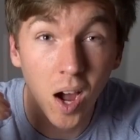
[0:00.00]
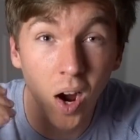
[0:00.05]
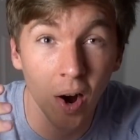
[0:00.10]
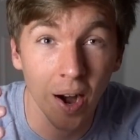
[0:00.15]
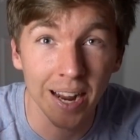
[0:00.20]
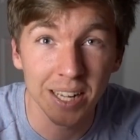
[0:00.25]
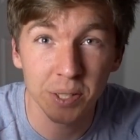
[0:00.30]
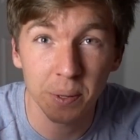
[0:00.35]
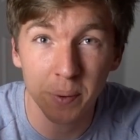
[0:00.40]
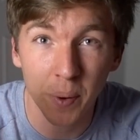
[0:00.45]
All
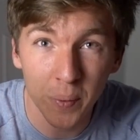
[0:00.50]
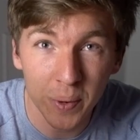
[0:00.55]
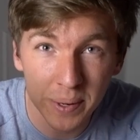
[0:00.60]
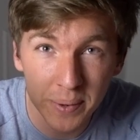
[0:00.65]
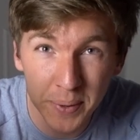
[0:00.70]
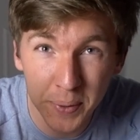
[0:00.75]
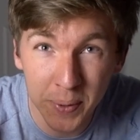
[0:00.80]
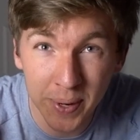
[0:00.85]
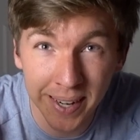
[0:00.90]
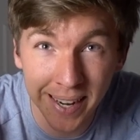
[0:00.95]
right, so I'm going to be
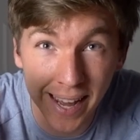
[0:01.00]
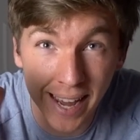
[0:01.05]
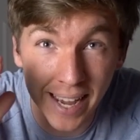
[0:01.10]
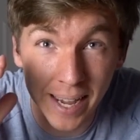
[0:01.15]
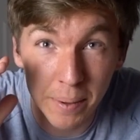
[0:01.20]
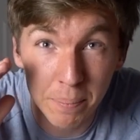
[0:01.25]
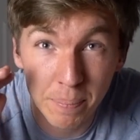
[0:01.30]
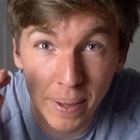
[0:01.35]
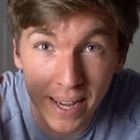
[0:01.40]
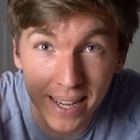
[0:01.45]
doing
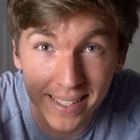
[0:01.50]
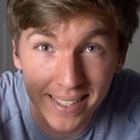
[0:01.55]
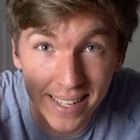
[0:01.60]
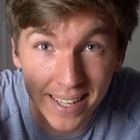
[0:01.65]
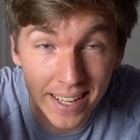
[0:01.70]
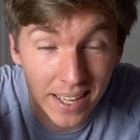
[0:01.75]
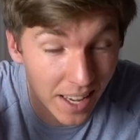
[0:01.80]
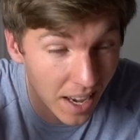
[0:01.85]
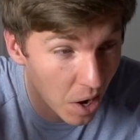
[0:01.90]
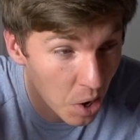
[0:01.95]
a
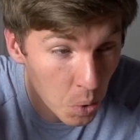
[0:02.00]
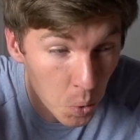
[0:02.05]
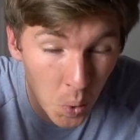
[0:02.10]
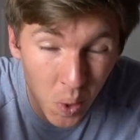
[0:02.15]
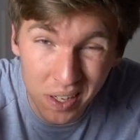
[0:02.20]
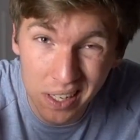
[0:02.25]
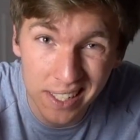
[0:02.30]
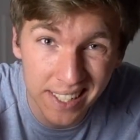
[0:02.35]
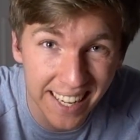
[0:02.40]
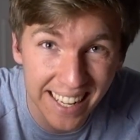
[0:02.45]
basic
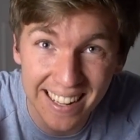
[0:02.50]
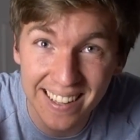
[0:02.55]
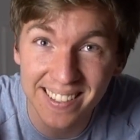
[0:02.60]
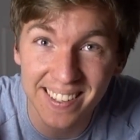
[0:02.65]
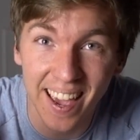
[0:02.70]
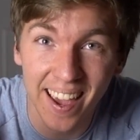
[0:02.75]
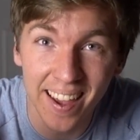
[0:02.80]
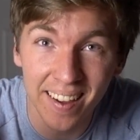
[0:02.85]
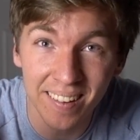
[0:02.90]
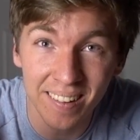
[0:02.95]
1 to 10
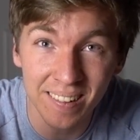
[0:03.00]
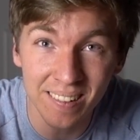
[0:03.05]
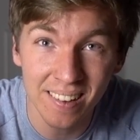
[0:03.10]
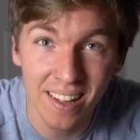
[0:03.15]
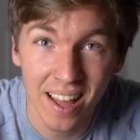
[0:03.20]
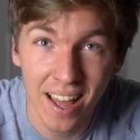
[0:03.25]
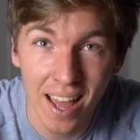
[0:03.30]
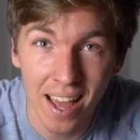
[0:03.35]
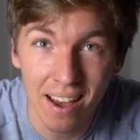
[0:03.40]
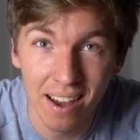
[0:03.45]
scale.
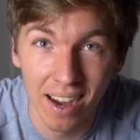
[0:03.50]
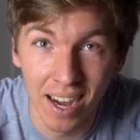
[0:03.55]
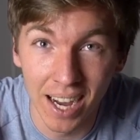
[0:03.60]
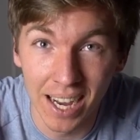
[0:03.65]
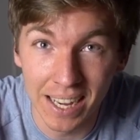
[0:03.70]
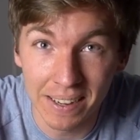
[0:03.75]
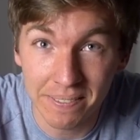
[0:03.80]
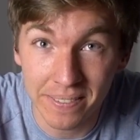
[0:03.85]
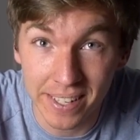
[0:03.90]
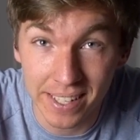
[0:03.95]

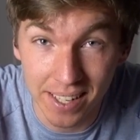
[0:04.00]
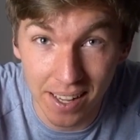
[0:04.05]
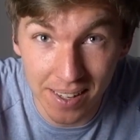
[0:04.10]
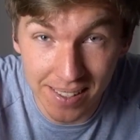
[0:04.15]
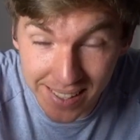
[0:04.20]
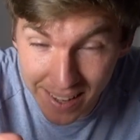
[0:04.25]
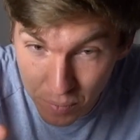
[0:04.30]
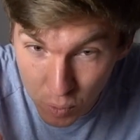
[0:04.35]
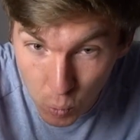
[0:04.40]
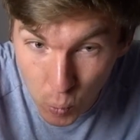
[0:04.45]
If it
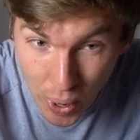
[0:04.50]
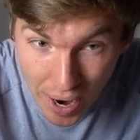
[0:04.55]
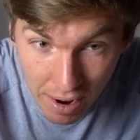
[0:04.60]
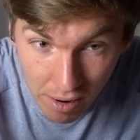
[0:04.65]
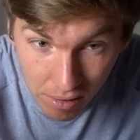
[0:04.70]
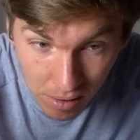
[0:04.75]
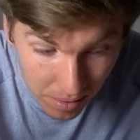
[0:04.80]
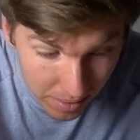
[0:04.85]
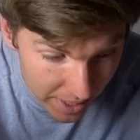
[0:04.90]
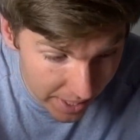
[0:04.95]
does
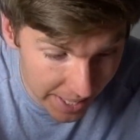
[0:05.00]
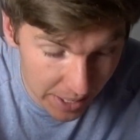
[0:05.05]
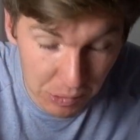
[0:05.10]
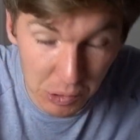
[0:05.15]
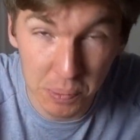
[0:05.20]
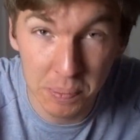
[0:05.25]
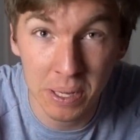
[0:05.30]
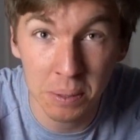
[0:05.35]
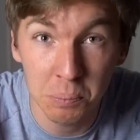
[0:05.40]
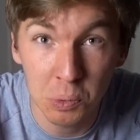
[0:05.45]
well, then it will
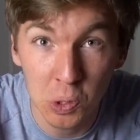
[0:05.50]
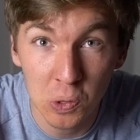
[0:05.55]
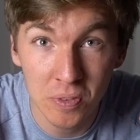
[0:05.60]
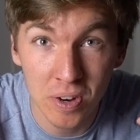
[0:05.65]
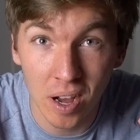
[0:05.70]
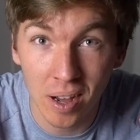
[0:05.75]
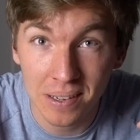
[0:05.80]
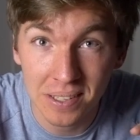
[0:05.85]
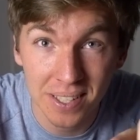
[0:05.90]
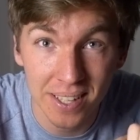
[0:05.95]
be moved
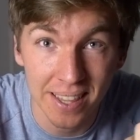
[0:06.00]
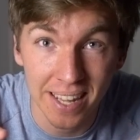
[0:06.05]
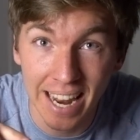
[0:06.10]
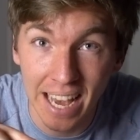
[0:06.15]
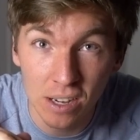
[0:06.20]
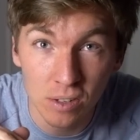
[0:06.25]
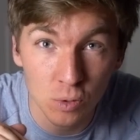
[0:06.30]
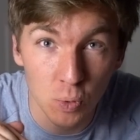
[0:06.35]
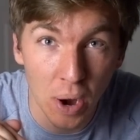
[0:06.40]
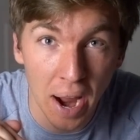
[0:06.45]
on to the
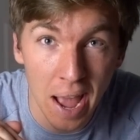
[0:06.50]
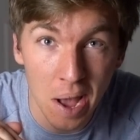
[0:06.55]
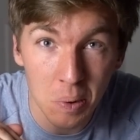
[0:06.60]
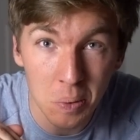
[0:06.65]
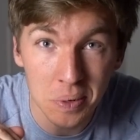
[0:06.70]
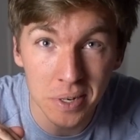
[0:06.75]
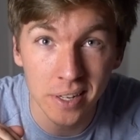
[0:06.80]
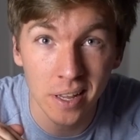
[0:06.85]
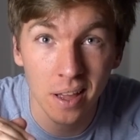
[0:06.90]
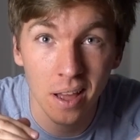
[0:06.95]
next
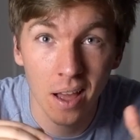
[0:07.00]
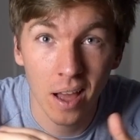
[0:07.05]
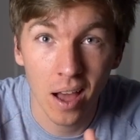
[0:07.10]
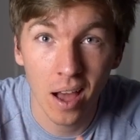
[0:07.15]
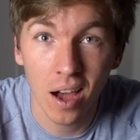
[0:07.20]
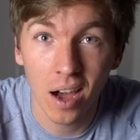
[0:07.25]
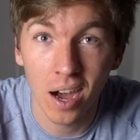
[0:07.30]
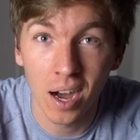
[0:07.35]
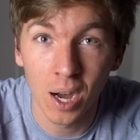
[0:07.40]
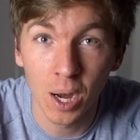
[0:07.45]
round.
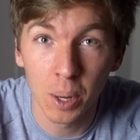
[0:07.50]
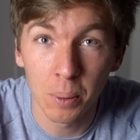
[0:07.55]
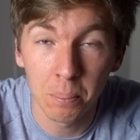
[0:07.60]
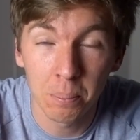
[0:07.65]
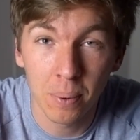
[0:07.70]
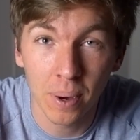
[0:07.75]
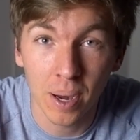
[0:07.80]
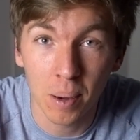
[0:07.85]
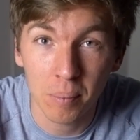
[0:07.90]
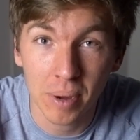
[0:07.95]
But
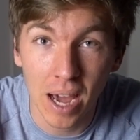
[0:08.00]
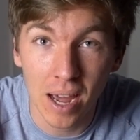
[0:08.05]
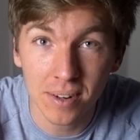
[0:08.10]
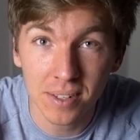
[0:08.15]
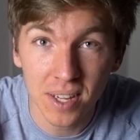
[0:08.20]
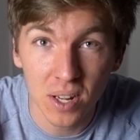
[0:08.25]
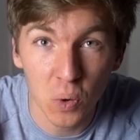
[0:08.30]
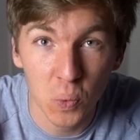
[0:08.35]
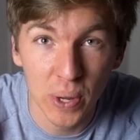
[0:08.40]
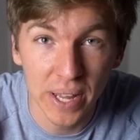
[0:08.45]
I'm kind of
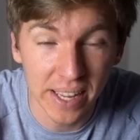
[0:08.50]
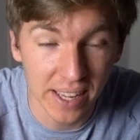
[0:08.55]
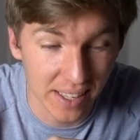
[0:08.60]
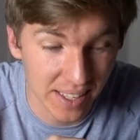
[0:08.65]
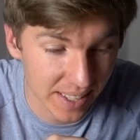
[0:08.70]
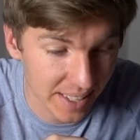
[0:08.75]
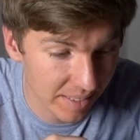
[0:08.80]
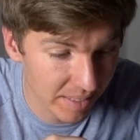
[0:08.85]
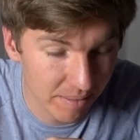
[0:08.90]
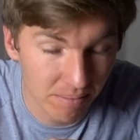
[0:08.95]
just gonna wing
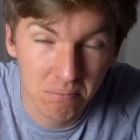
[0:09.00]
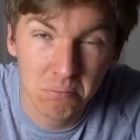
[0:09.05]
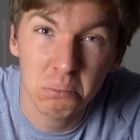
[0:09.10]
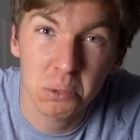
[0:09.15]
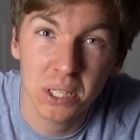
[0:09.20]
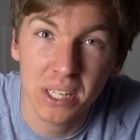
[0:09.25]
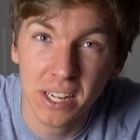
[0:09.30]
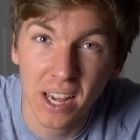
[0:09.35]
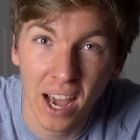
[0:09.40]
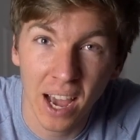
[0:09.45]
it and
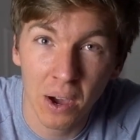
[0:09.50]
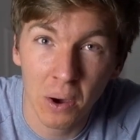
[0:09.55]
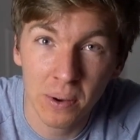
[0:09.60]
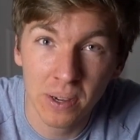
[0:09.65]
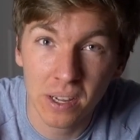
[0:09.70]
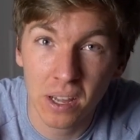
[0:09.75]
see how it